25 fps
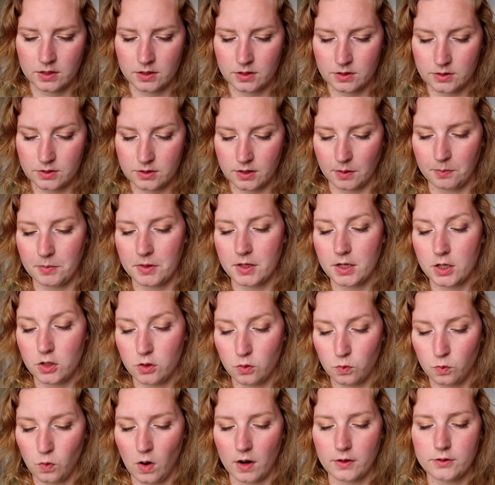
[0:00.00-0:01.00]
Something You
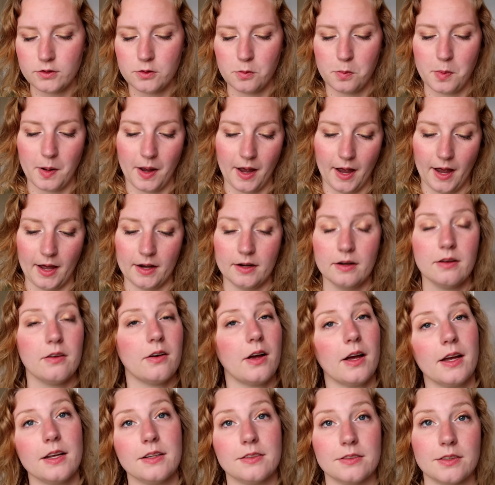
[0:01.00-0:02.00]
Want to Pan.
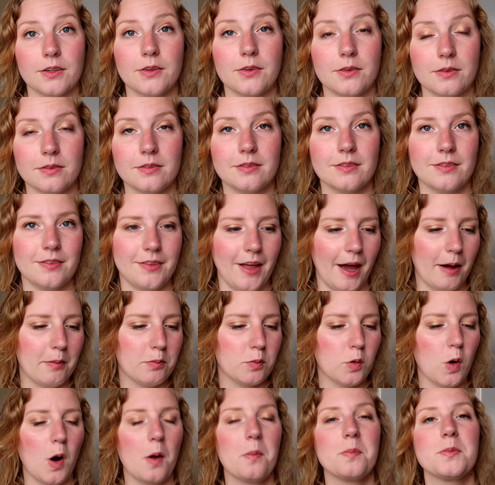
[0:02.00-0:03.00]
Okay, so that
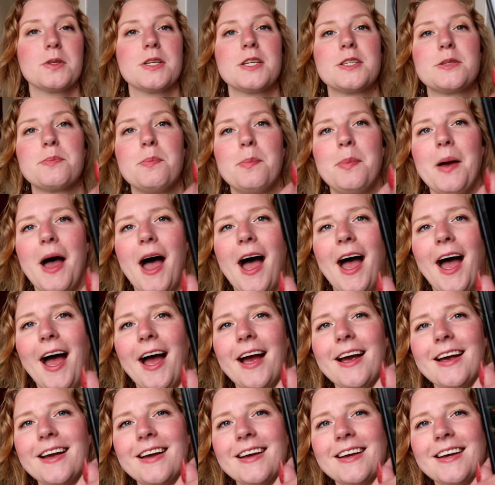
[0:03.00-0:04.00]
prompt is
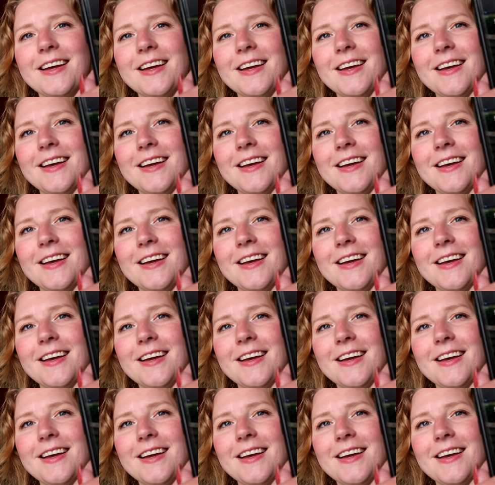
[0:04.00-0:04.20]
back.